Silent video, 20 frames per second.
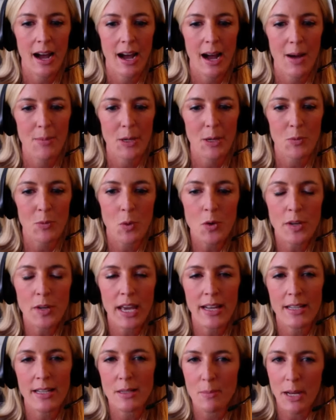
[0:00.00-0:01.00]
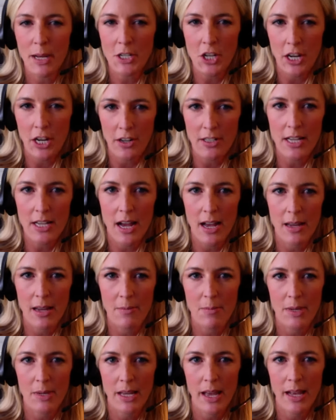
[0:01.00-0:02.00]
It won't get as much
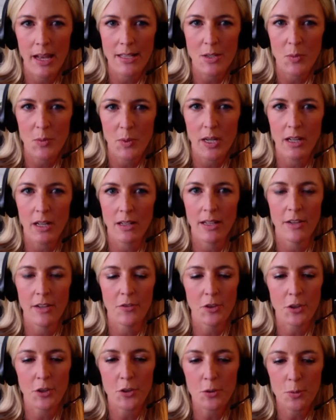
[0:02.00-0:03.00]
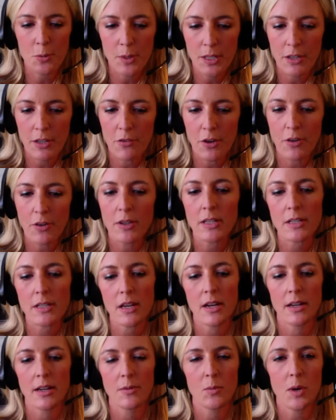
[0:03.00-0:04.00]
airtime as it will if you really focus
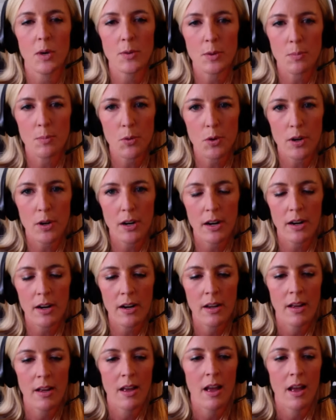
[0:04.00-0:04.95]
on one reporter